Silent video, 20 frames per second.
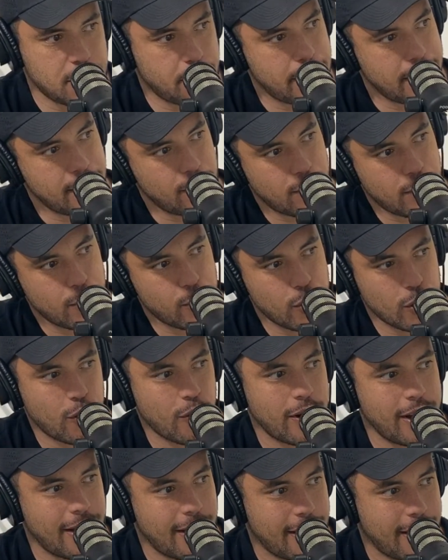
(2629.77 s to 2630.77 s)
fear should be re-
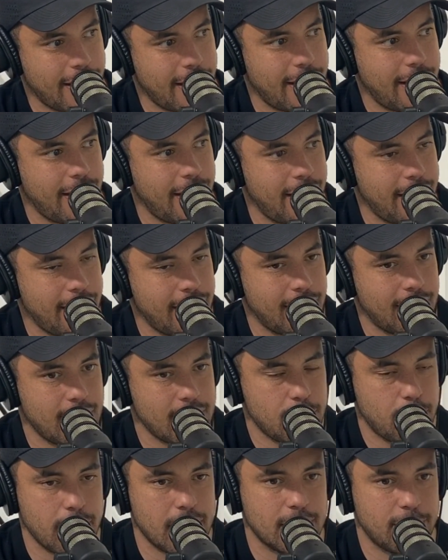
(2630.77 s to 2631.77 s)
regret
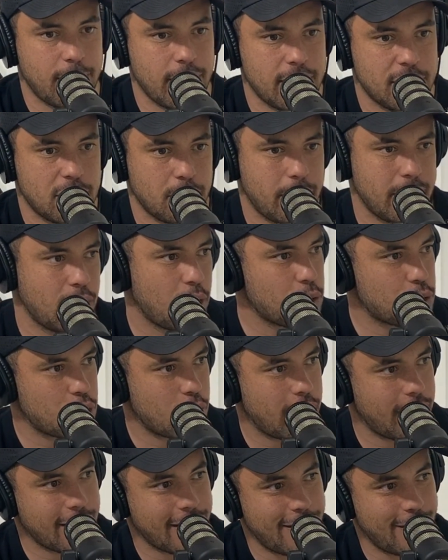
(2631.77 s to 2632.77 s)
and like your biggest fear should be
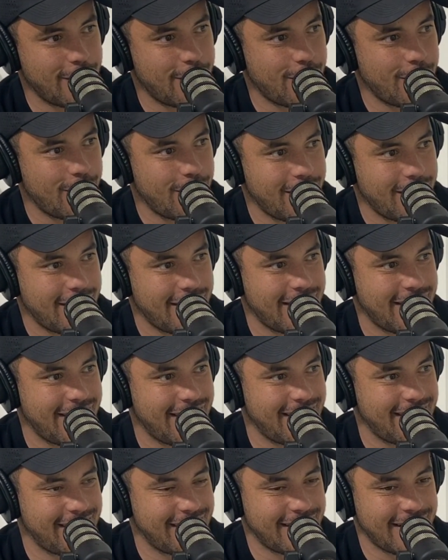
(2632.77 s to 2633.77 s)
not trying at all
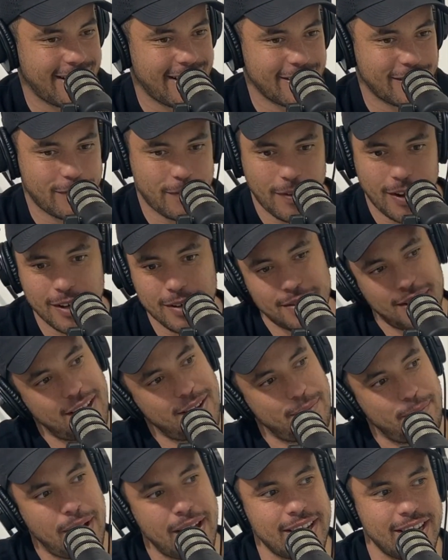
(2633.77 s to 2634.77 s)
and like
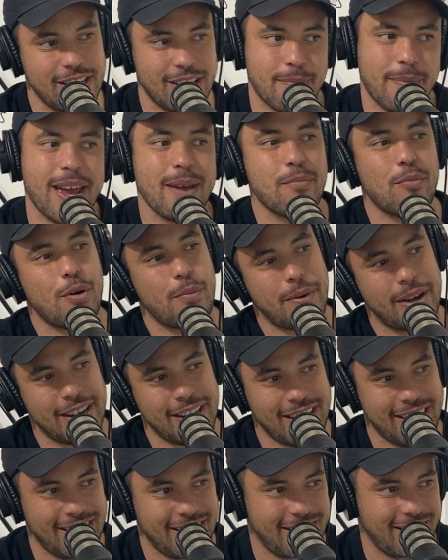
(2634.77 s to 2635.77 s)
fuck like money you can make
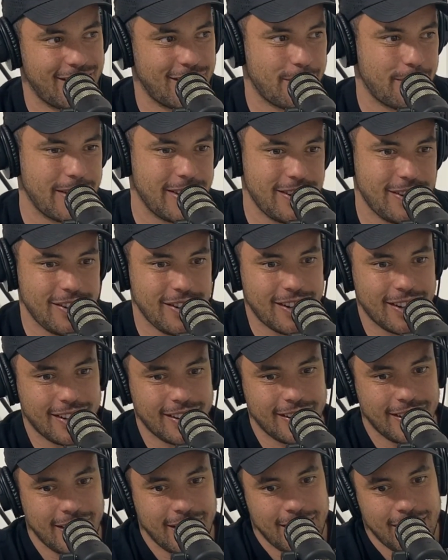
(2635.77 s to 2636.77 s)
more money you know i mean
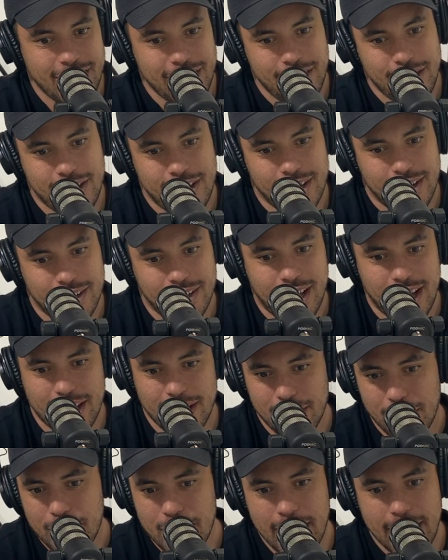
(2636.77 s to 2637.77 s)
you can you
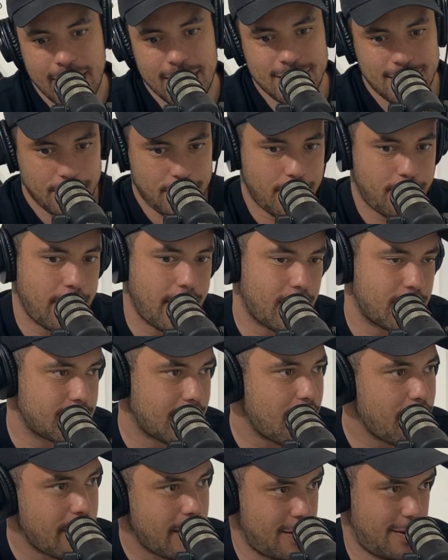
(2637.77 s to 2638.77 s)
can like who cares if you
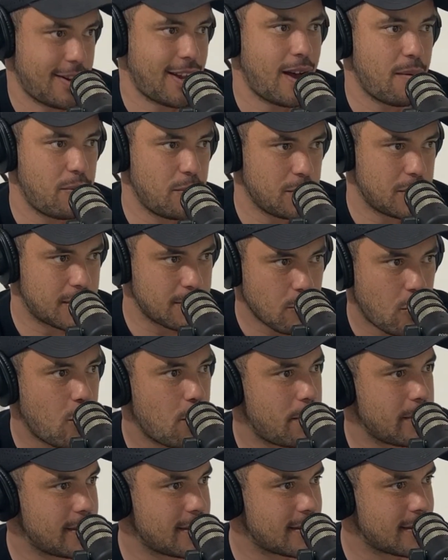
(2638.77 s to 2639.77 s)
fail because i failed a couple
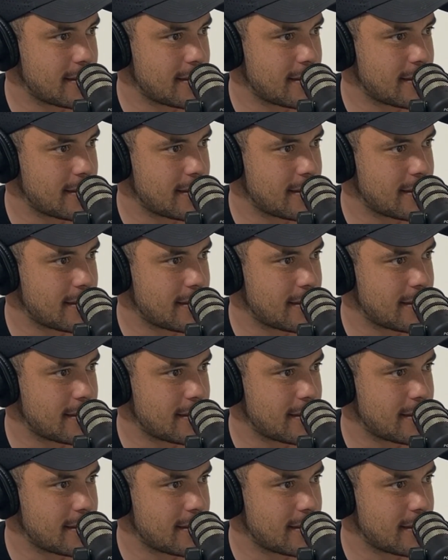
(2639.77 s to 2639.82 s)
small